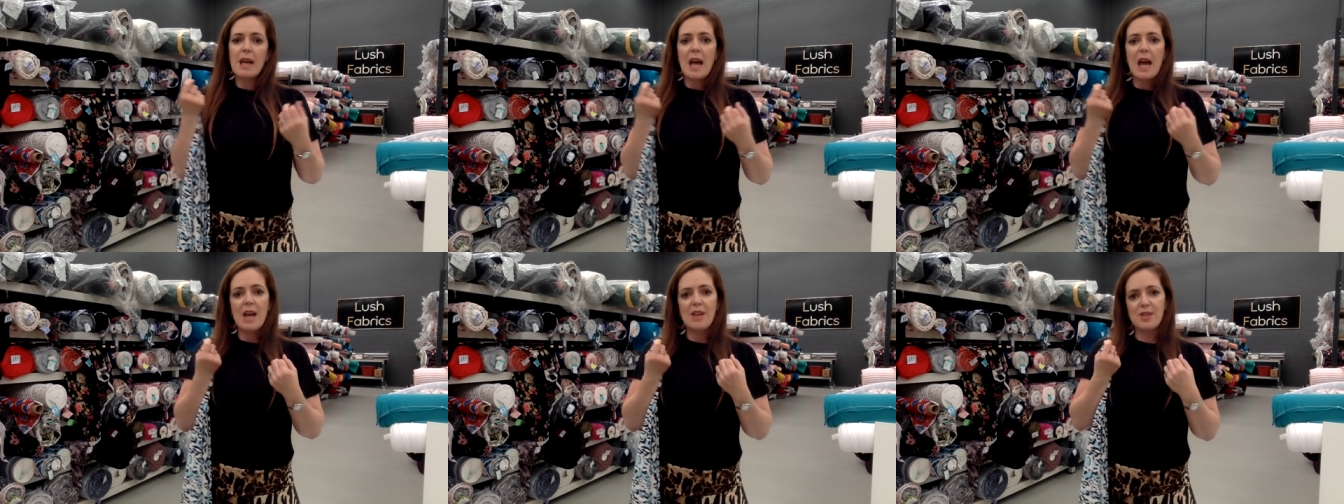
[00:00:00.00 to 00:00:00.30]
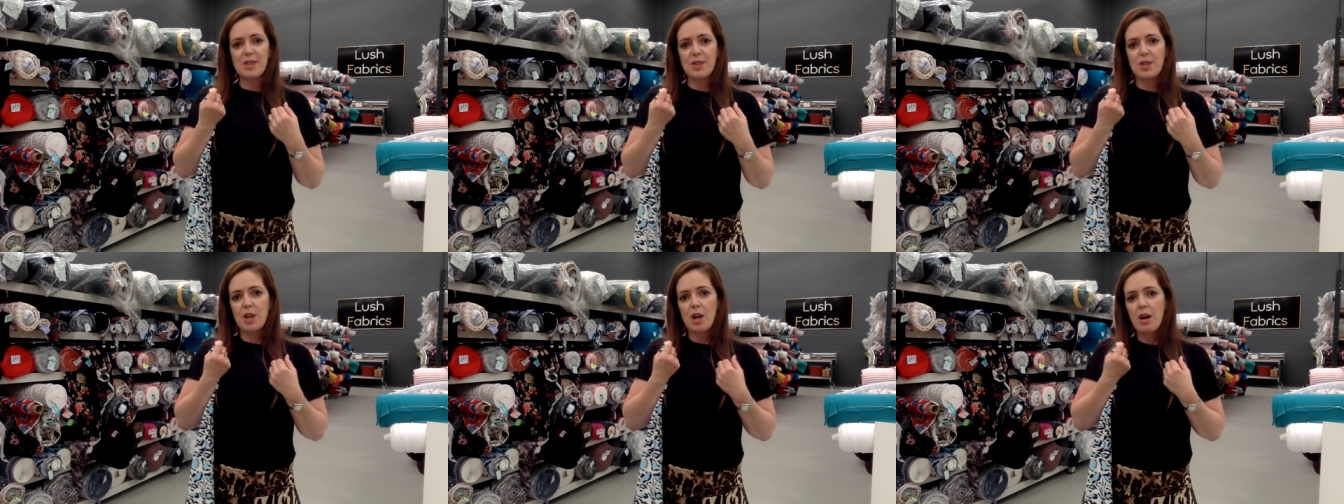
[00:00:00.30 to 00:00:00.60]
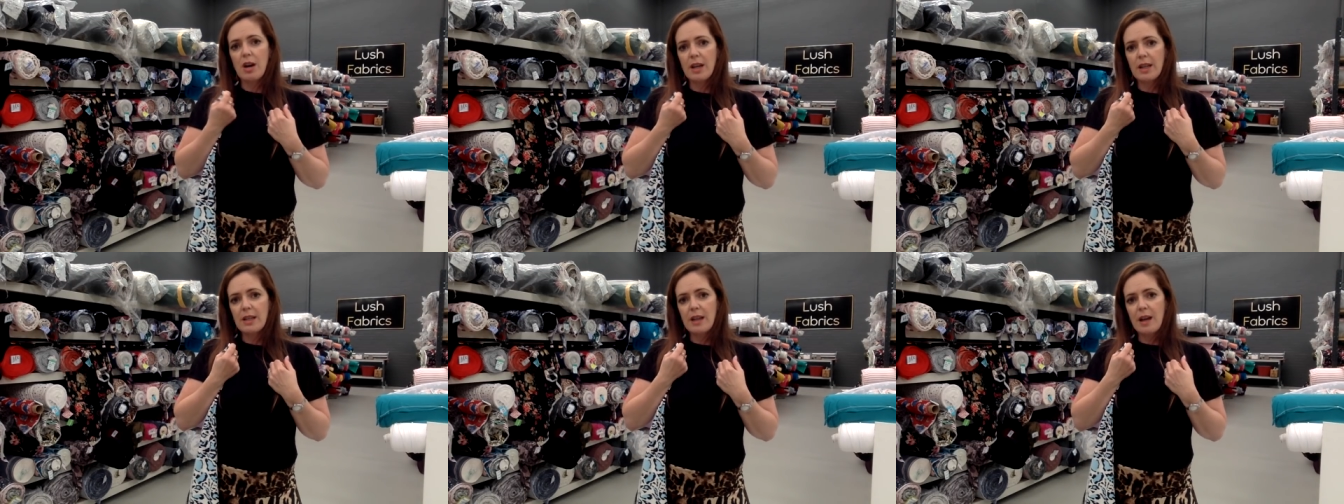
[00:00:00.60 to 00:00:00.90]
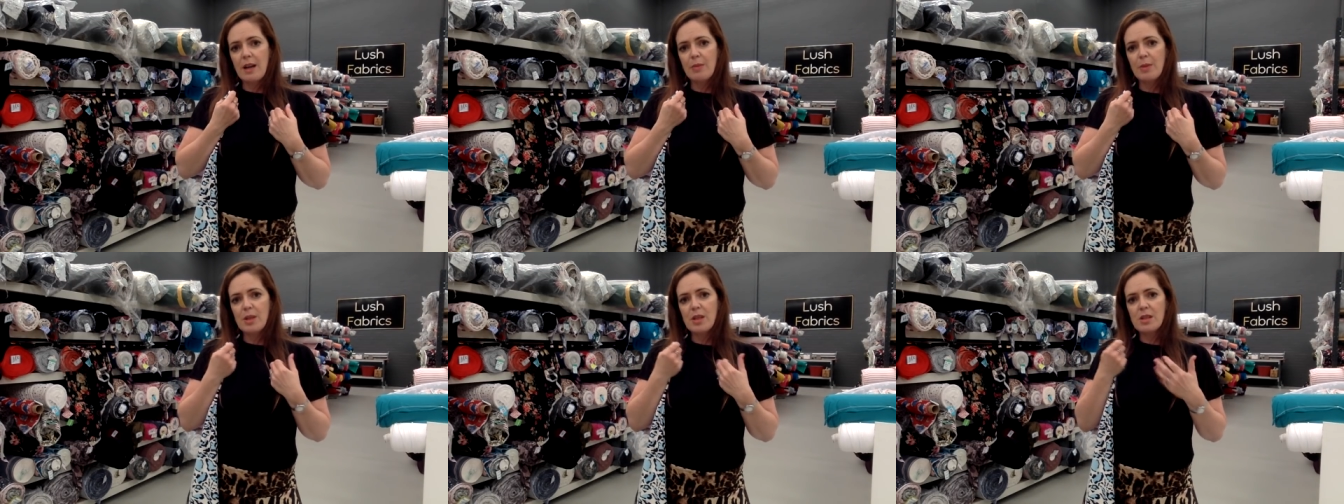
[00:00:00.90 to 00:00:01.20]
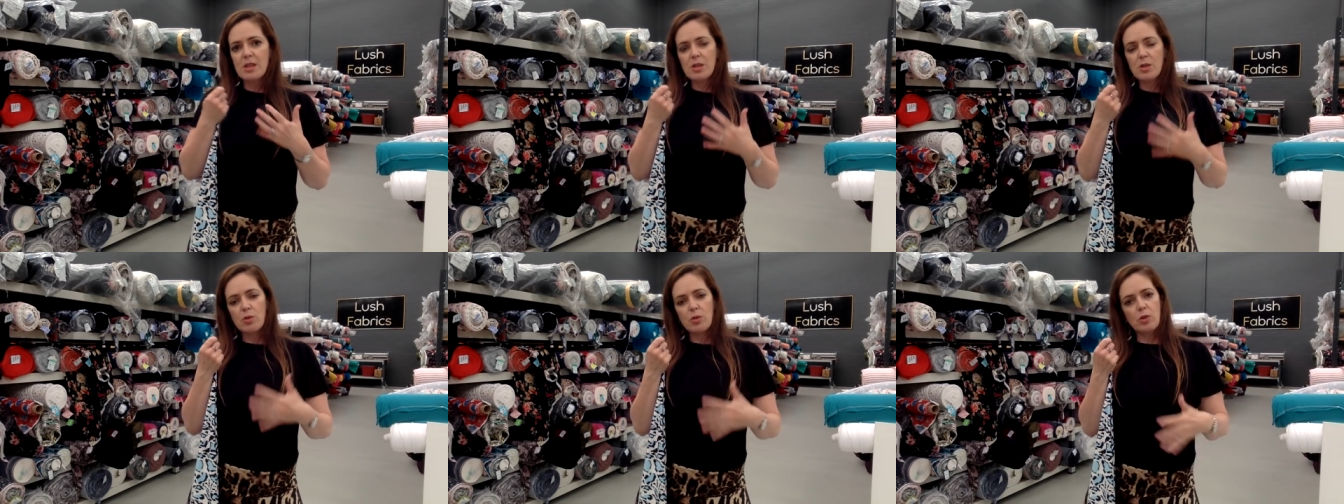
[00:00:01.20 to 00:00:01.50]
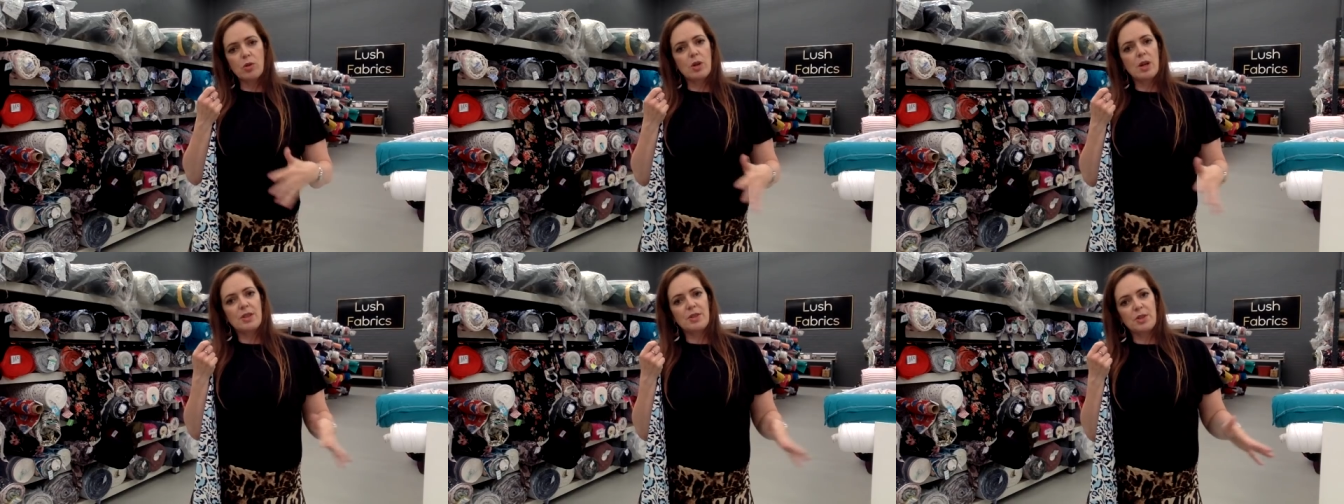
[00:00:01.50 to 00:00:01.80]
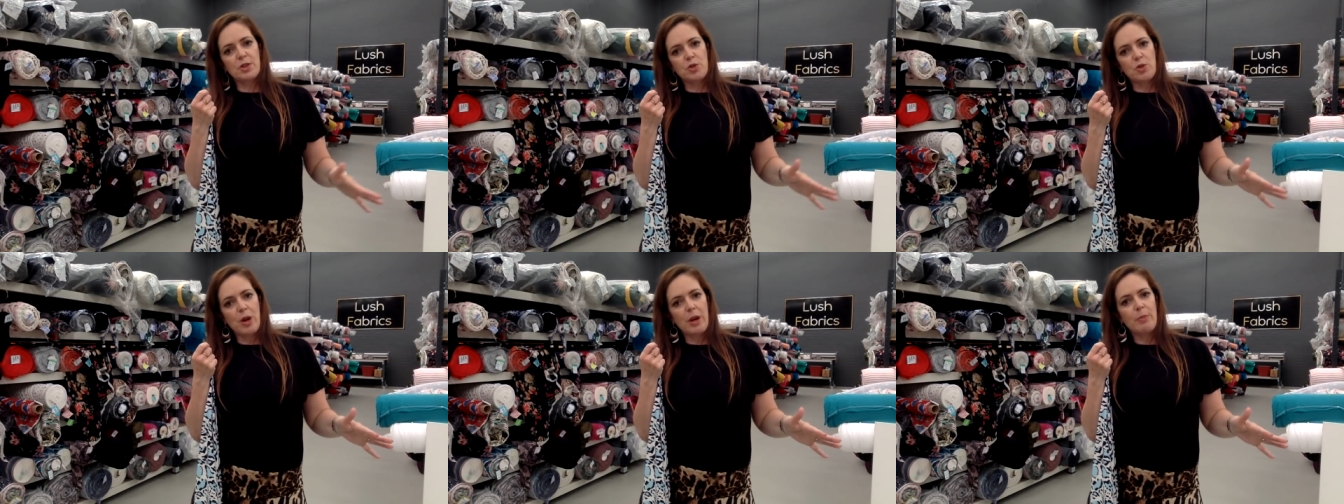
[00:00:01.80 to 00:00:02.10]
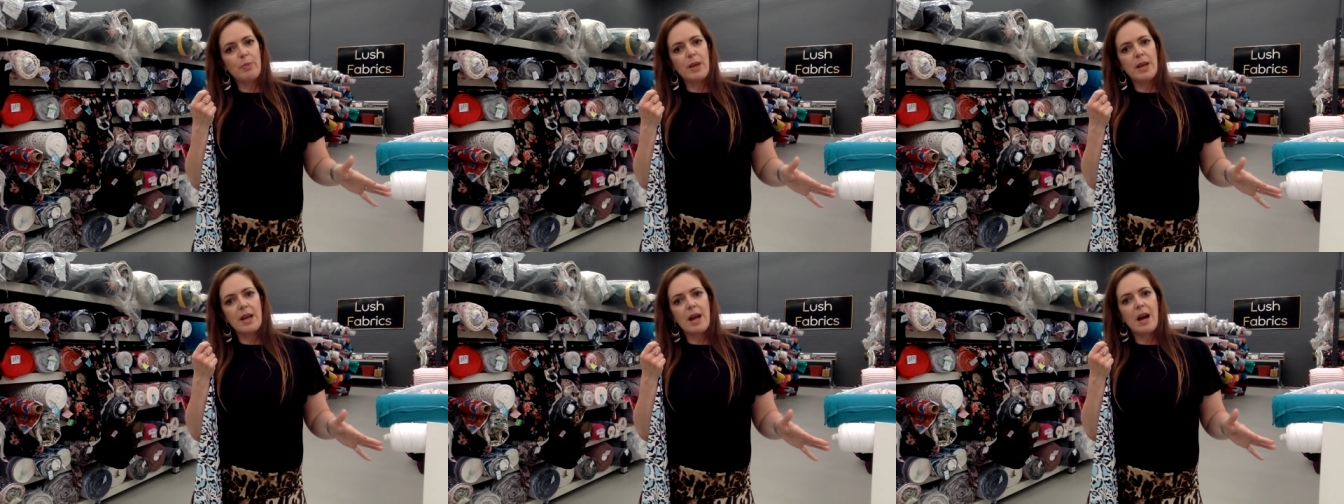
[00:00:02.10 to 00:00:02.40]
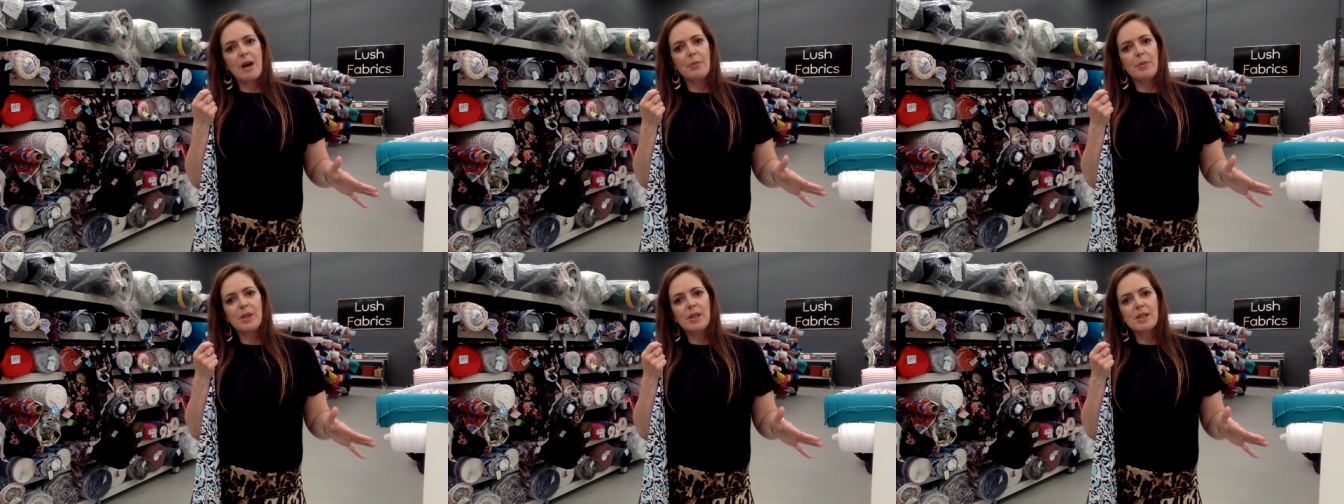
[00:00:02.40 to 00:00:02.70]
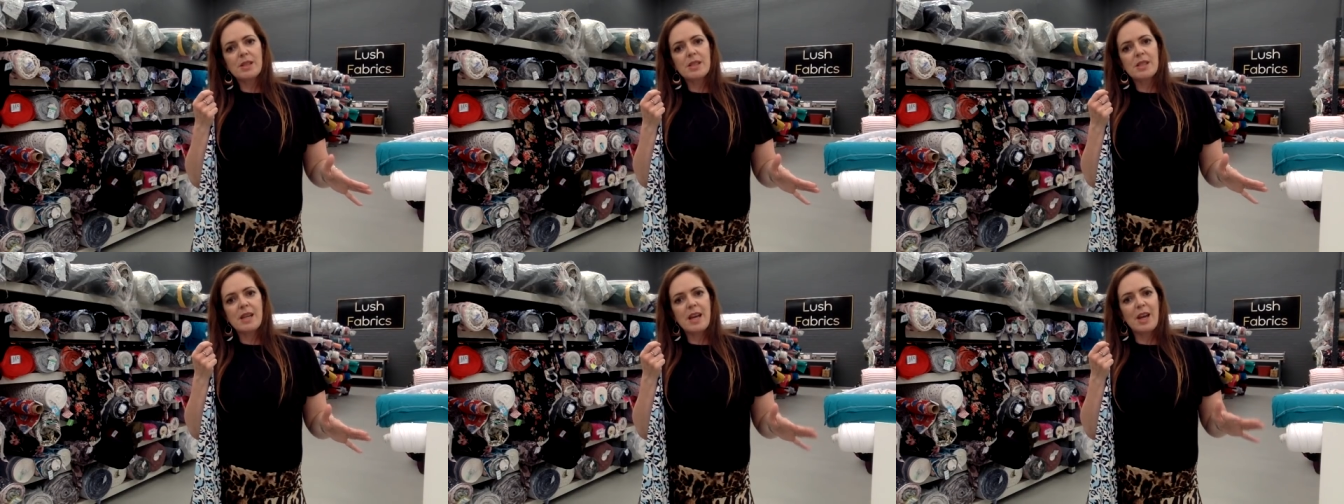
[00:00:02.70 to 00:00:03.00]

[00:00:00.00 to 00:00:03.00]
as a tight garment or as a drapey garment,